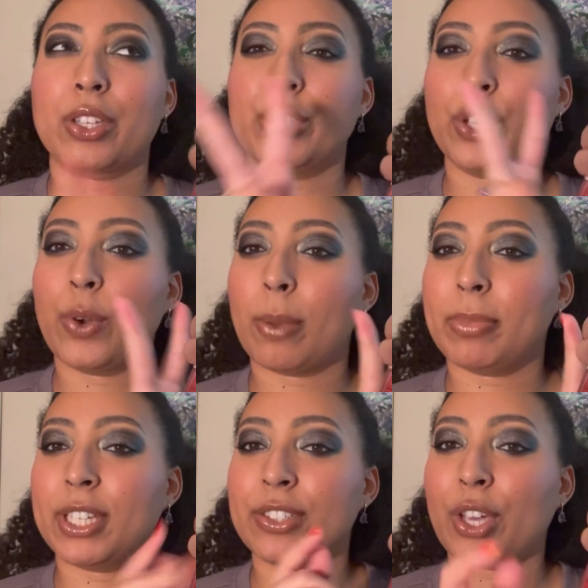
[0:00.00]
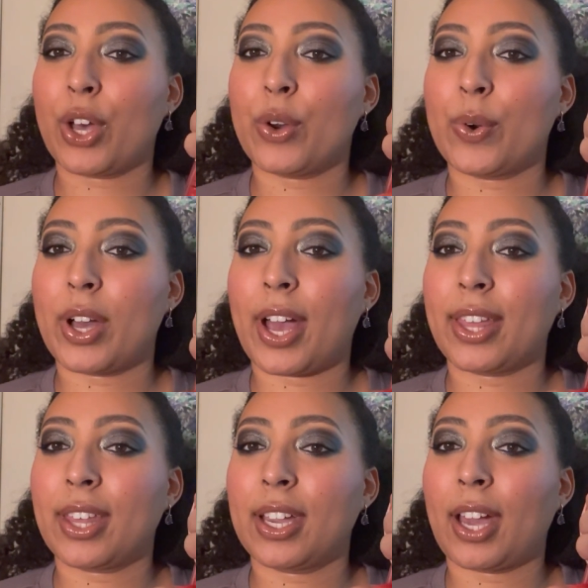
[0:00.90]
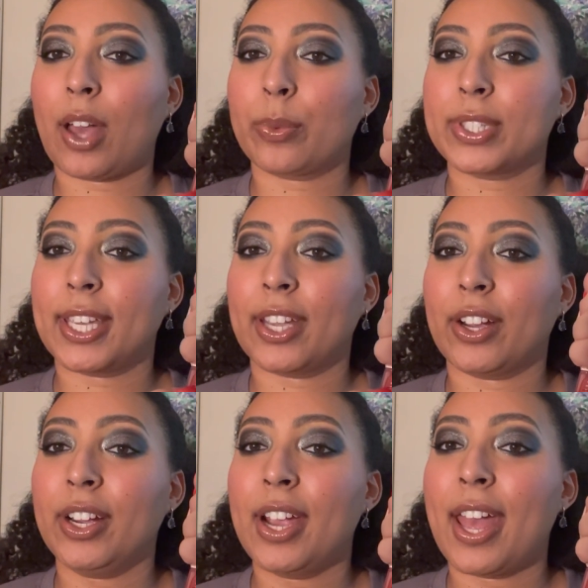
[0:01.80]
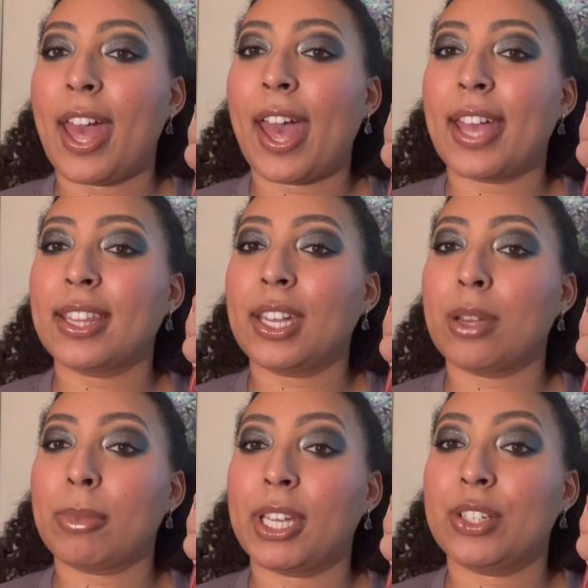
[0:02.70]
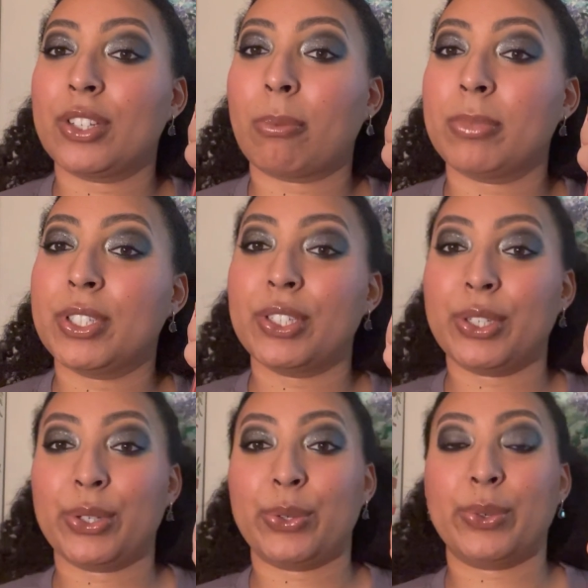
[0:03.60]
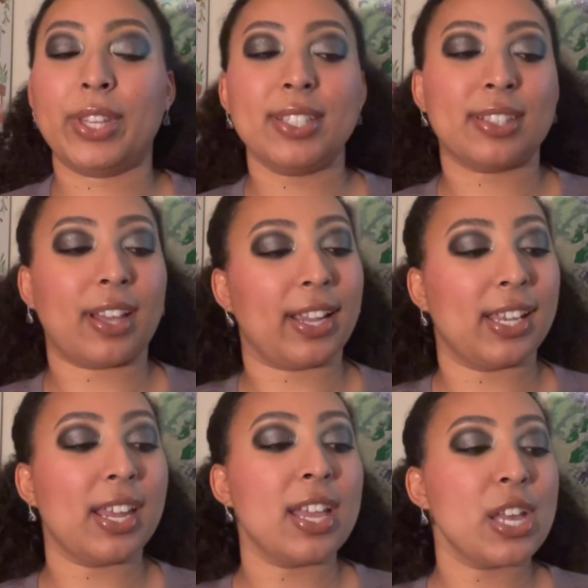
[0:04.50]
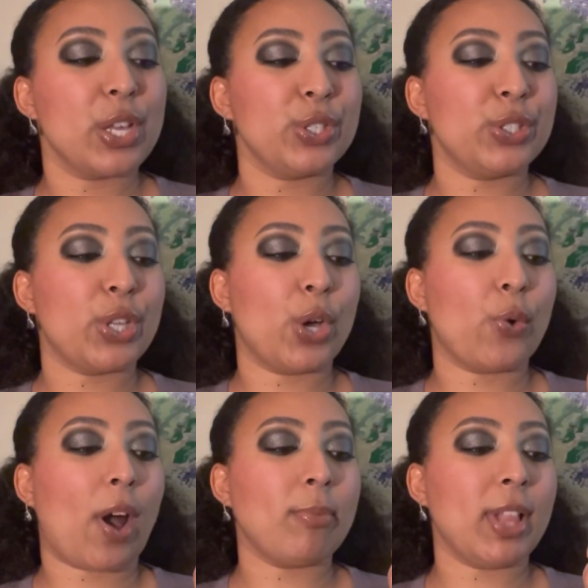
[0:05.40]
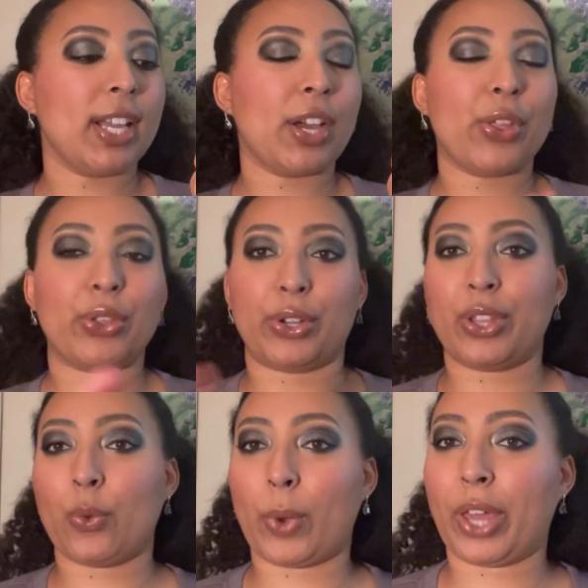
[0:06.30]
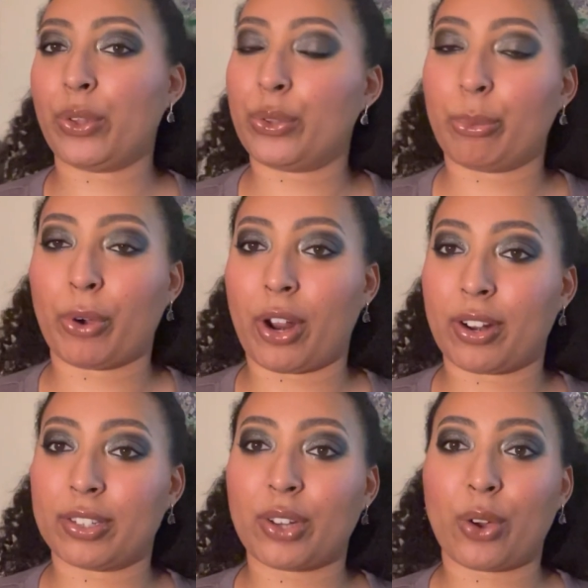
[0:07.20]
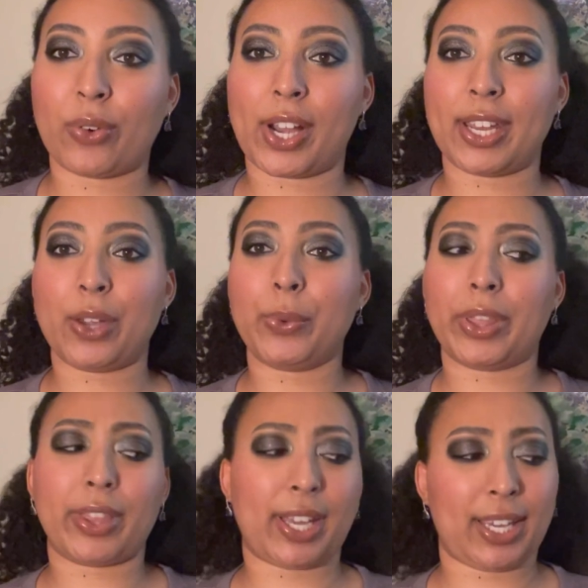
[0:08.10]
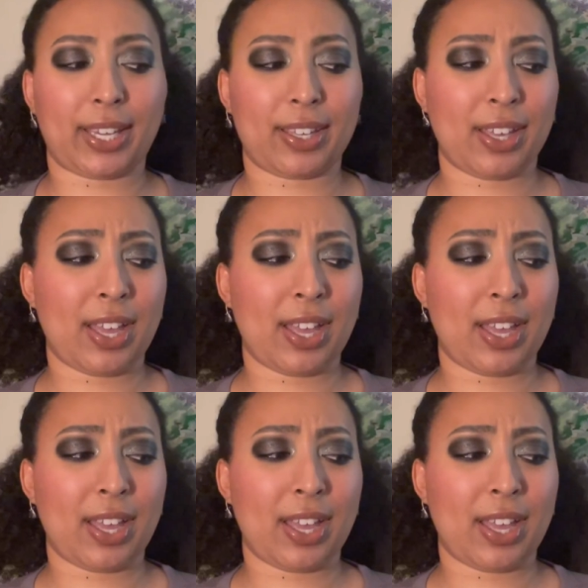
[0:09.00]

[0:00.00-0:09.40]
2 updates ago, I think I was here. And then I made a jump to this line. So I'm like a third of the way through the product already with like,